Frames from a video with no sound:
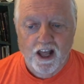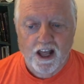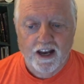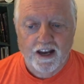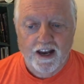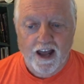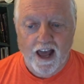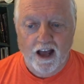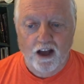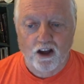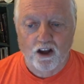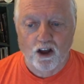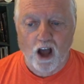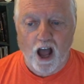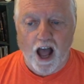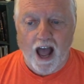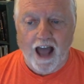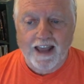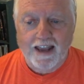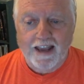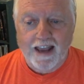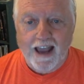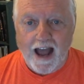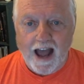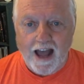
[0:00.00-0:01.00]
Now,
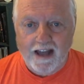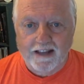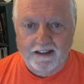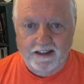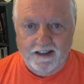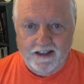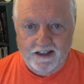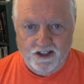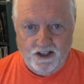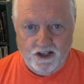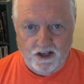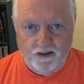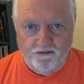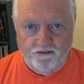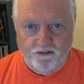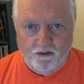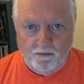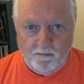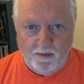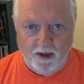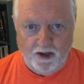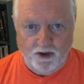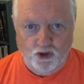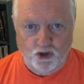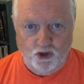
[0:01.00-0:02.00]
I got this
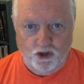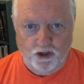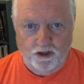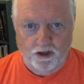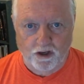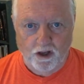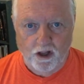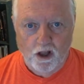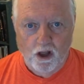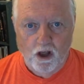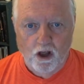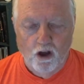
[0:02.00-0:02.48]
information